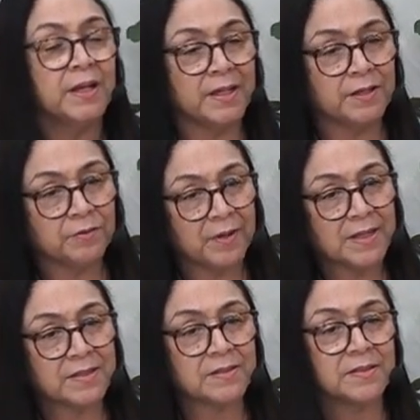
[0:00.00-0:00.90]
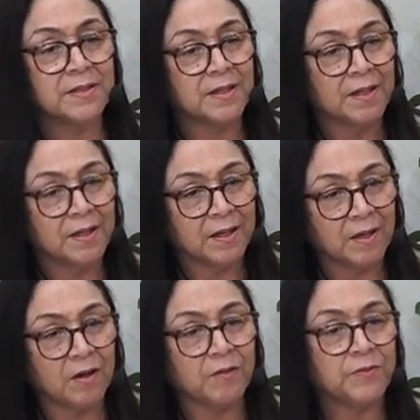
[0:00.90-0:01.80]
in the rest
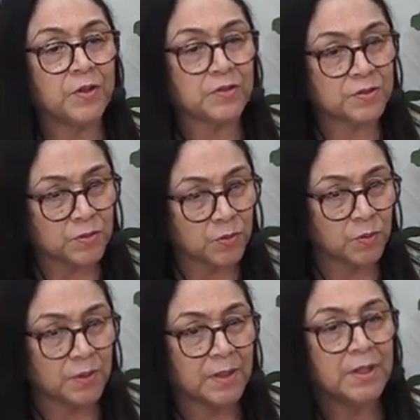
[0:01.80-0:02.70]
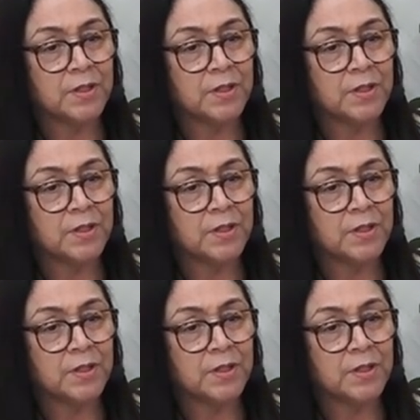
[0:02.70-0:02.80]
of your soul.